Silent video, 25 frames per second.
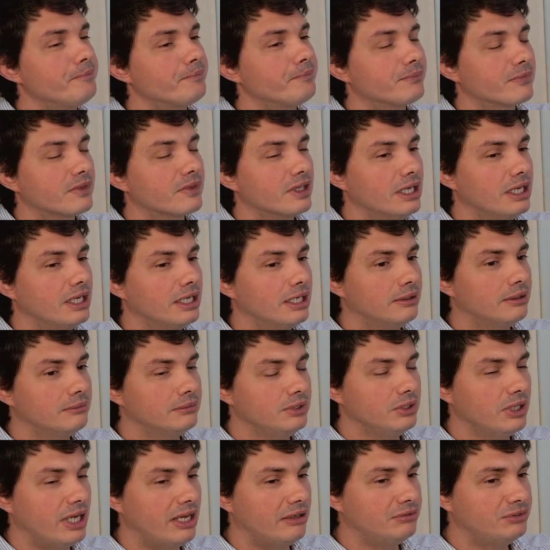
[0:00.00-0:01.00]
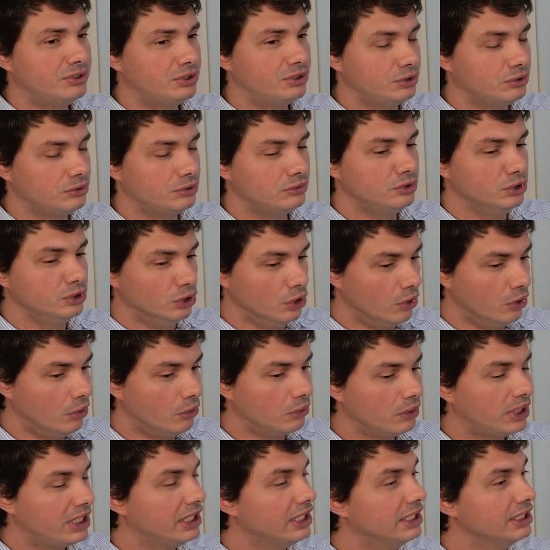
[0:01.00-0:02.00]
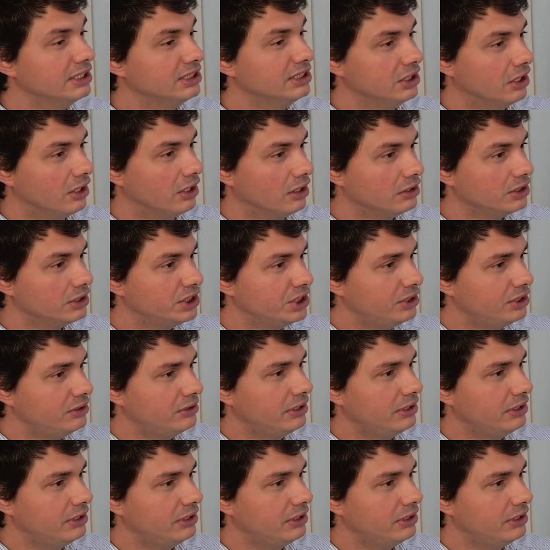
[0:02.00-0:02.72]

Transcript: You have to know kinesiology.